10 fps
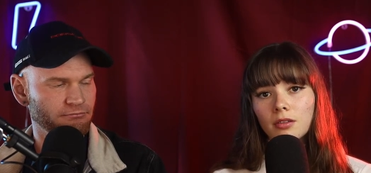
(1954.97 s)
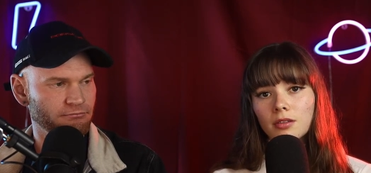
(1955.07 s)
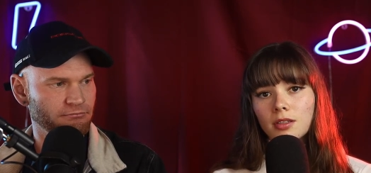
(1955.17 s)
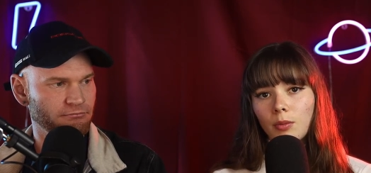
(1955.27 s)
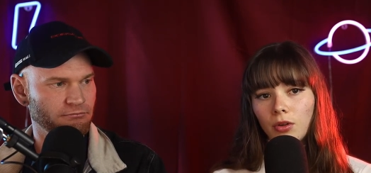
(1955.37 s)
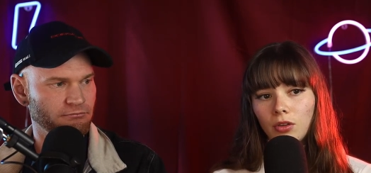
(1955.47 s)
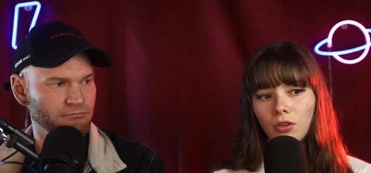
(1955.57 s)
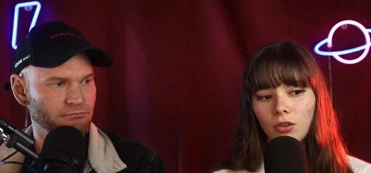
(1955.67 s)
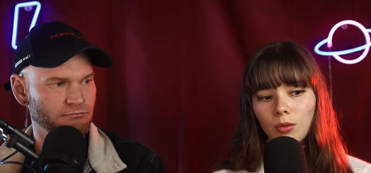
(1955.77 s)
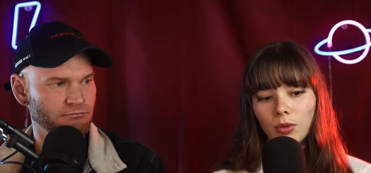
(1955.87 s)
Speaker 1: someone
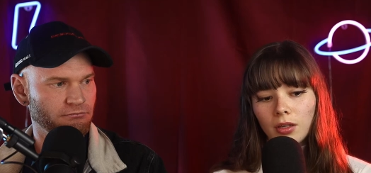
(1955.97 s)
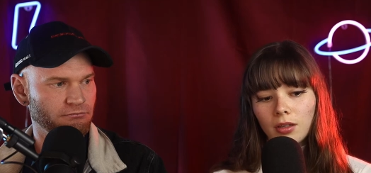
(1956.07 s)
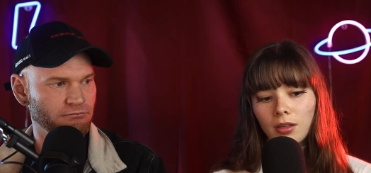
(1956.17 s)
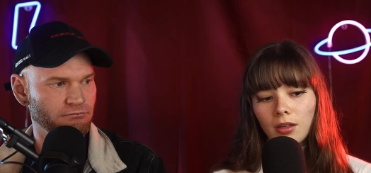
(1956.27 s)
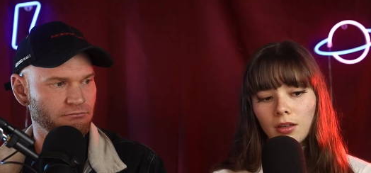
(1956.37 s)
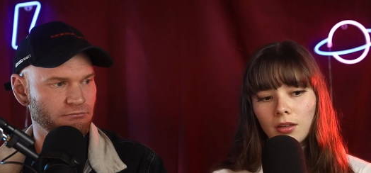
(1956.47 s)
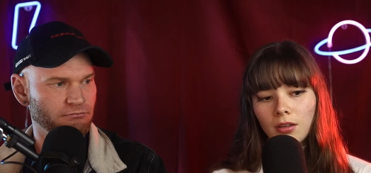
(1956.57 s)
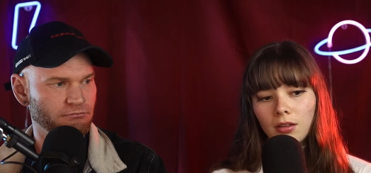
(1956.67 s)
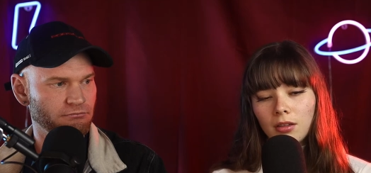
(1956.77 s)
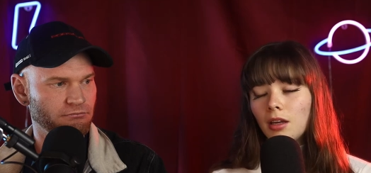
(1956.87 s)
new, but
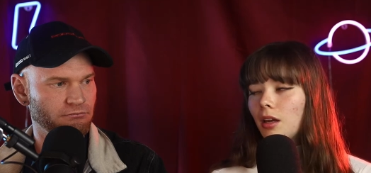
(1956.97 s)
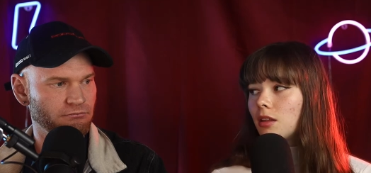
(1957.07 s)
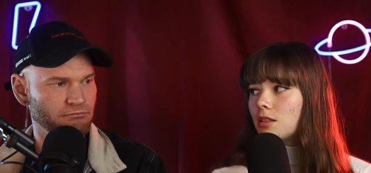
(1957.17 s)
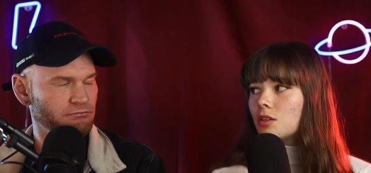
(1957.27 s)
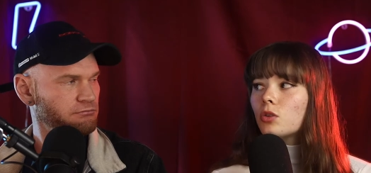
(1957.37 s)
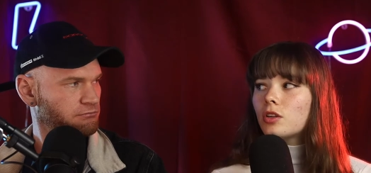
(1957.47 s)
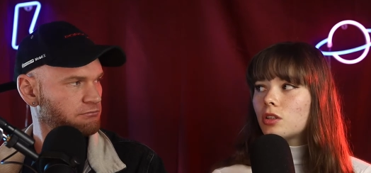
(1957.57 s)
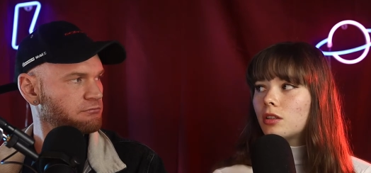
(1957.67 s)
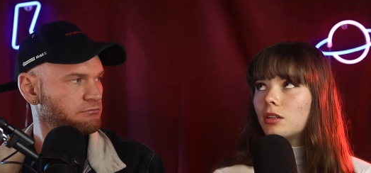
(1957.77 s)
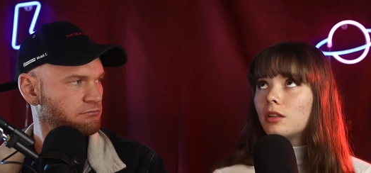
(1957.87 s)
yeah, the
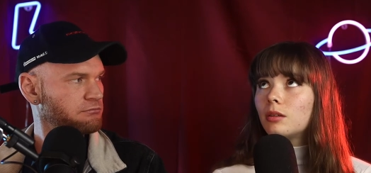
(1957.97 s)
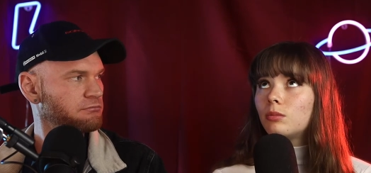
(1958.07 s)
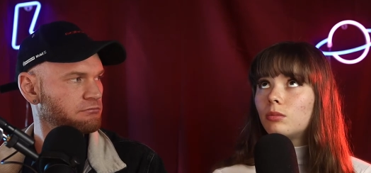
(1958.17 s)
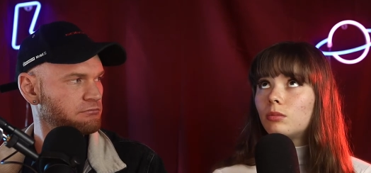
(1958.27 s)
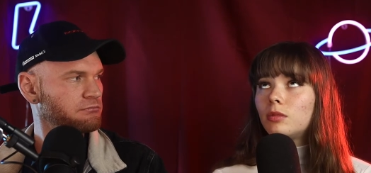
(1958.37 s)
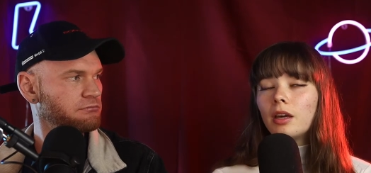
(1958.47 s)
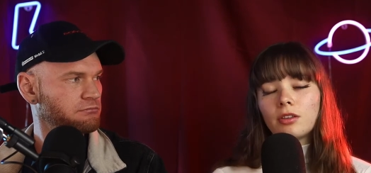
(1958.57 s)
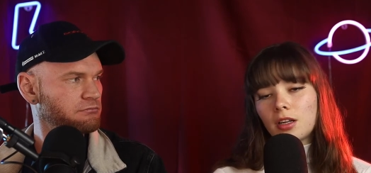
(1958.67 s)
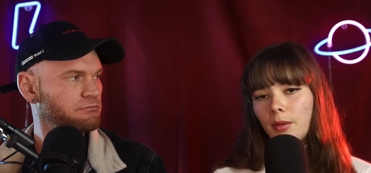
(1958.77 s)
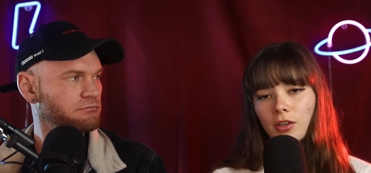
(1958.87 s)
situation, the yeah,
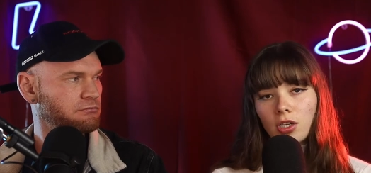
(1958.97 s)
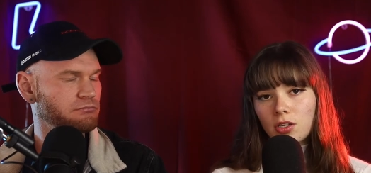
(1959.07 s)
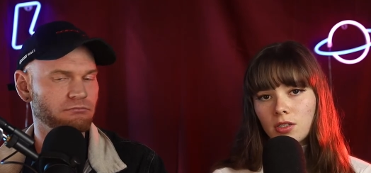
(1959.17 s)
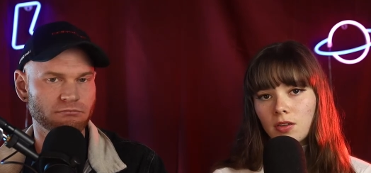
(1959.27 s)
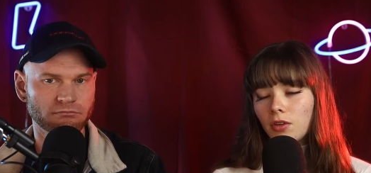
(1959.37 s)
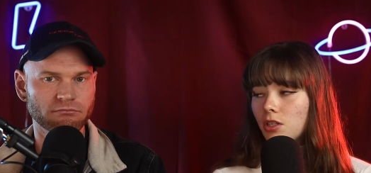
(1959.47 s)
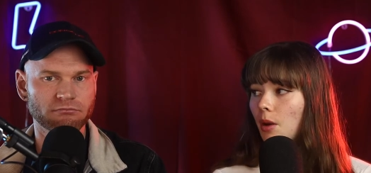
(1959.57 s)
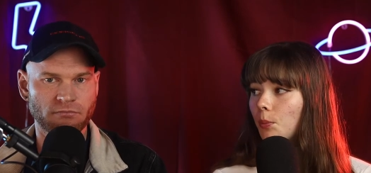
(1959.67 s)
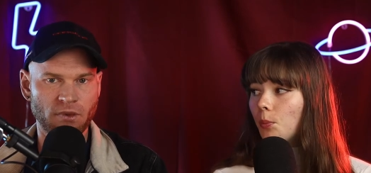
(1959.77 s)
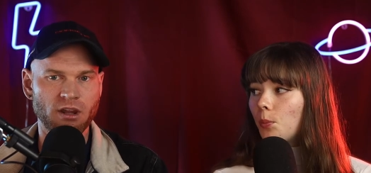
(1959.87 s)
the dynamic changes every
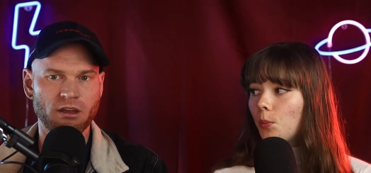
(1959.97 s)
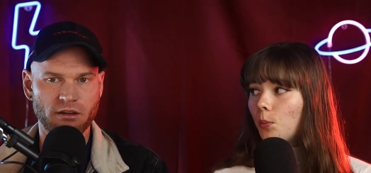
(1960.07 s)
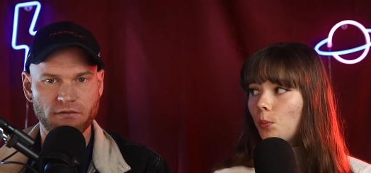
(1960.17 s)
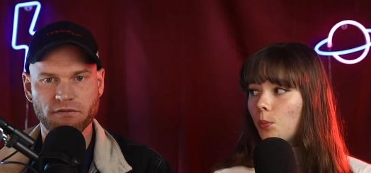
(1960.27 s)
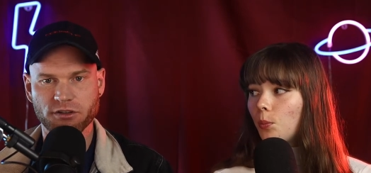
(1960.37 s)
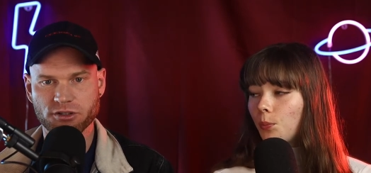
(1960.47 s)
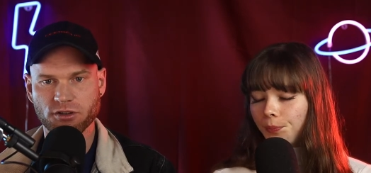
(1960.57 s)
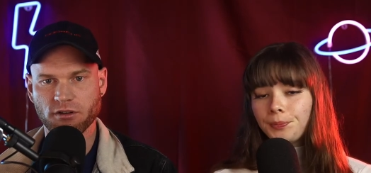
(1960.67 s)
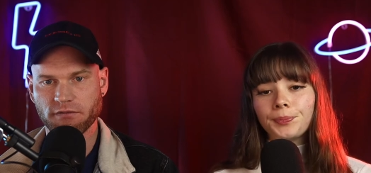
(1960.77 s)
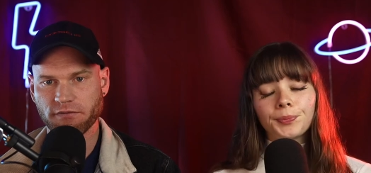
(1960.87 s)
time. For
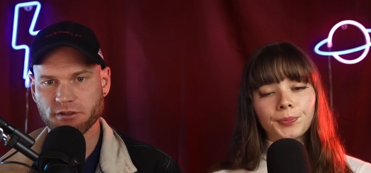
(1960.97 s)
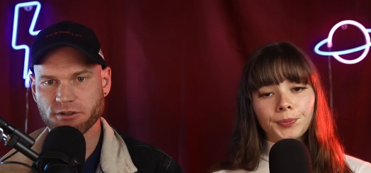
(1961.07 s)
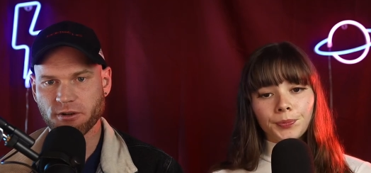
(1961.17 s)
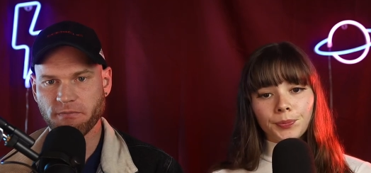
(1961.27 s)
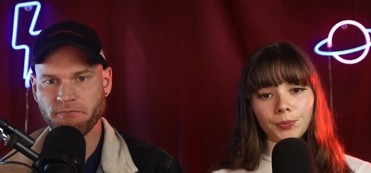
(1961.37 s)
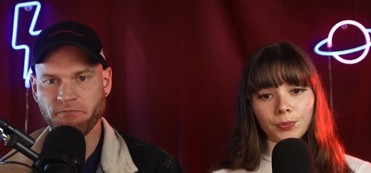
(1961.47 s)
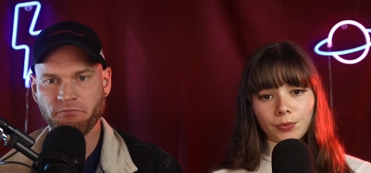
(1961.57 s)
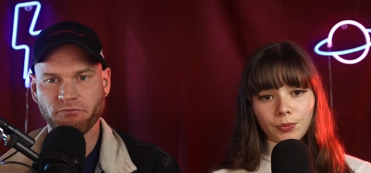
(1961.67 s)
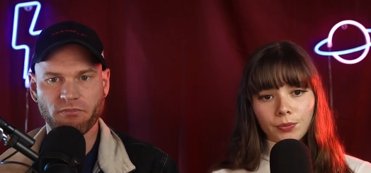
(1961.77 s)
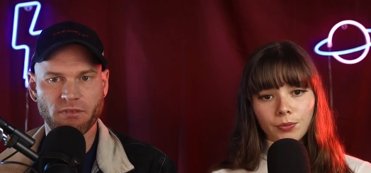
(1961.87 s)
sure,
Speaker 2: for sure.
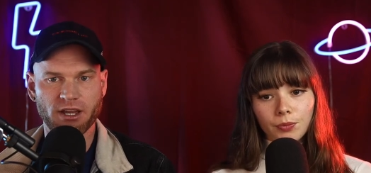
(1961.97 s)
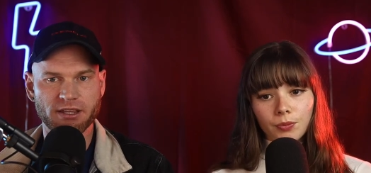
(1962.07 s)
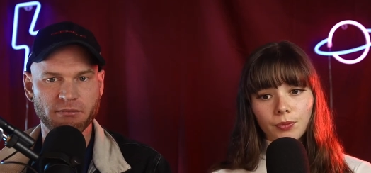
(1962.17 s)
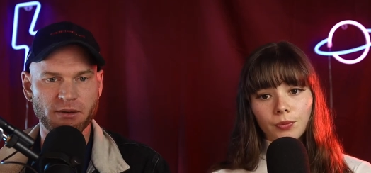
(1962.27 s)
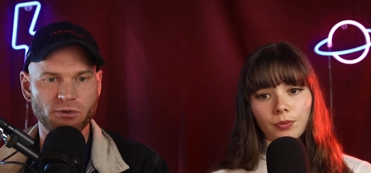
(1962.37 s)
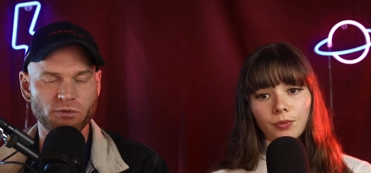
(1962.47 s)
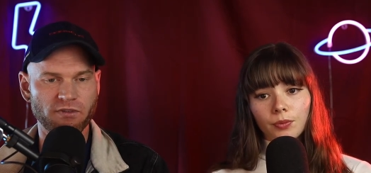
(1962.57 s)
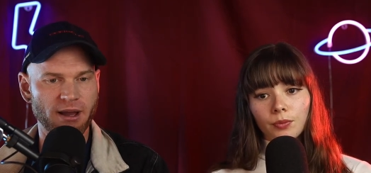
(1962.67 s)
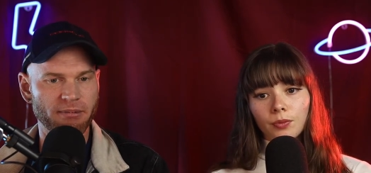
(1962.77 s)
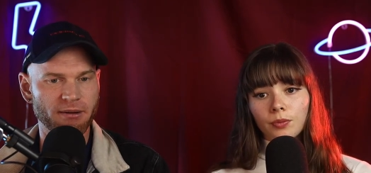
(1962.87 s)
I think maybe we'll
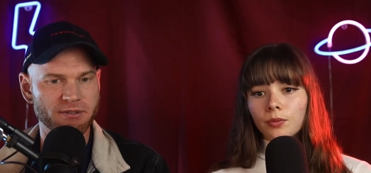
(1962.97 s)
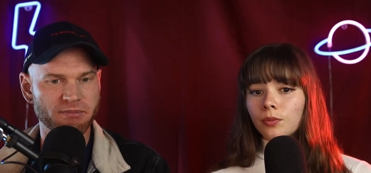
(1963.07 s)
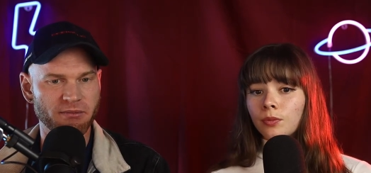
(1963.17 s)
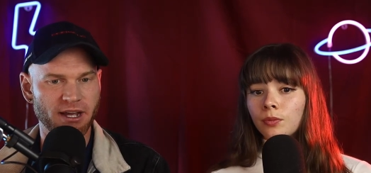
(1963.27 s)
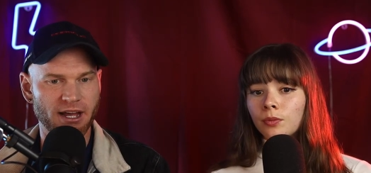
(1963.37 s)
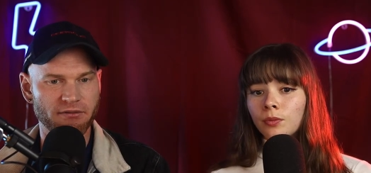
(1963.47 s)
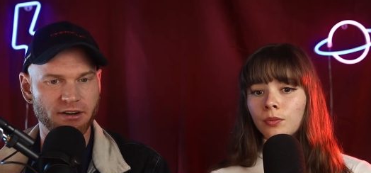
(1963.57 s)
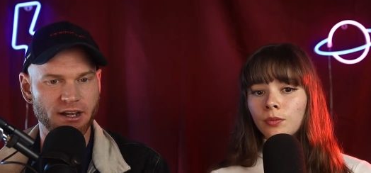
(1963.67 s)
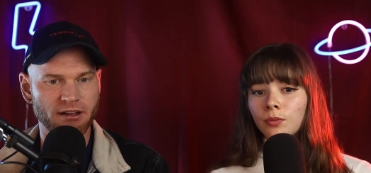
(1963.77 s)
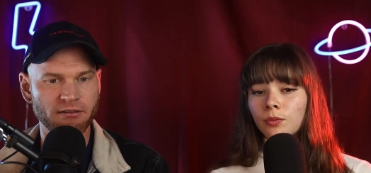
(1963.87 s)
wrap up. It's been about half
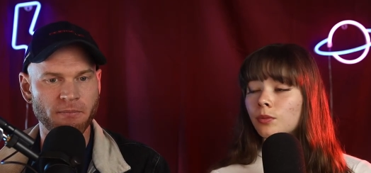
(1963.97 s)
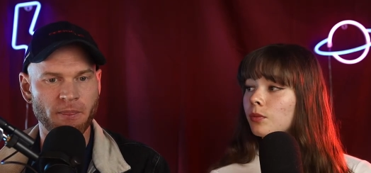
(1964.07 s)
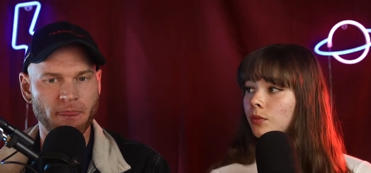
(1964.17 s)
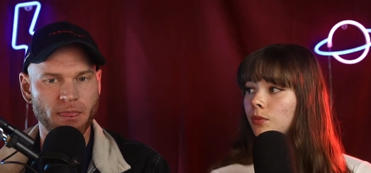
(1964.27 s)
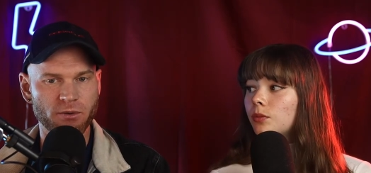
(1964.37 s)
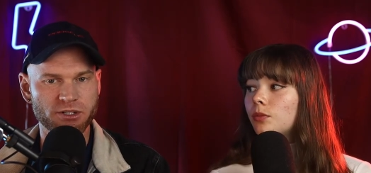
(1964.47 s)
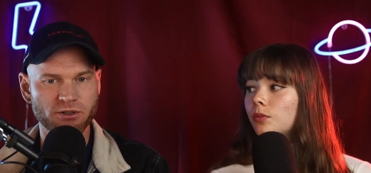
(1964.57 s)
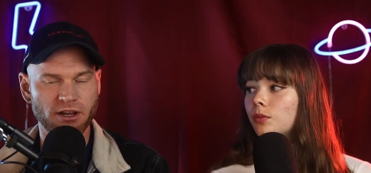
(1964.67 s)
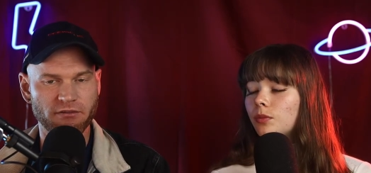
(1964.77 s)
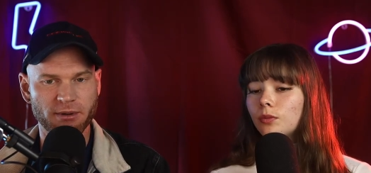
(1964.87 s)
an hour. Hmm. We
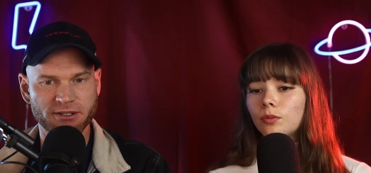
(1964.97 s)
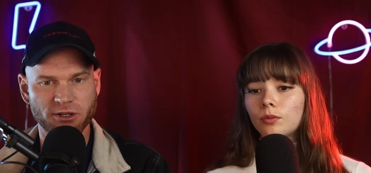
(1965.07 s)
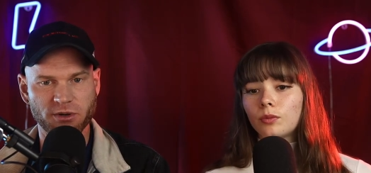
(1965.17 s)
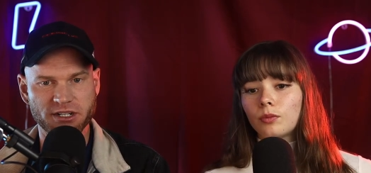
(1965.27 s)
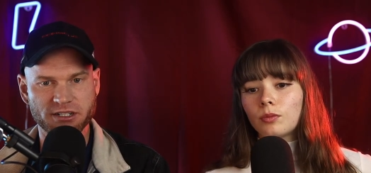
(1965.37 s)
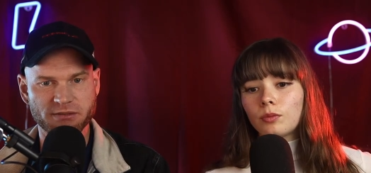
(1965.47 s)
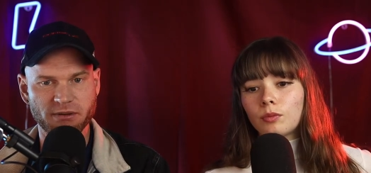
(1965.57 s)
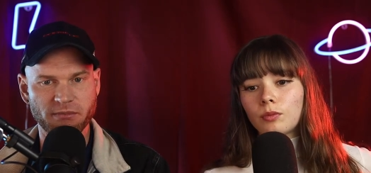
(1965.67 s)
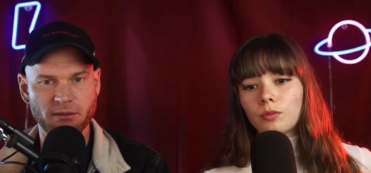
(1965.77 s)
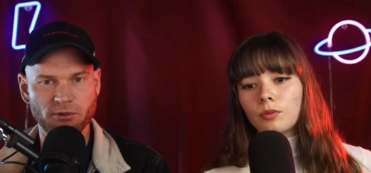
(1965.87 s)
still have a bunch of questions,
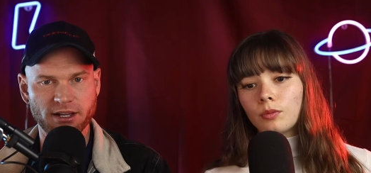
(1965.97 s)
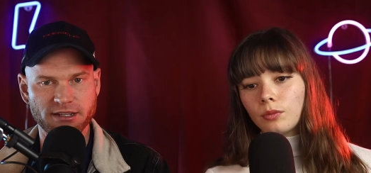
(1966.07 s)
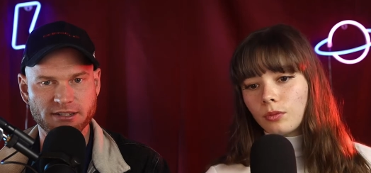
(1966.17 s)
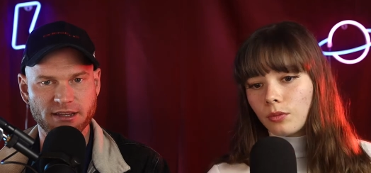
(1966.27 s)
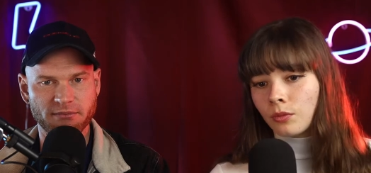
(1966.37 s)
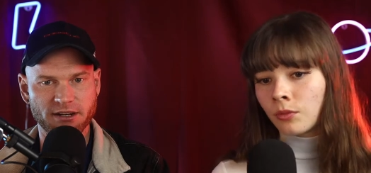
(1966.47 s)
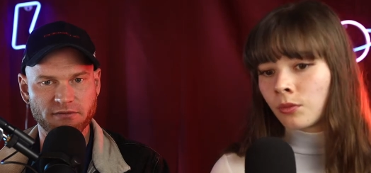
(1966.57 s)
but maybe we'll answer them in a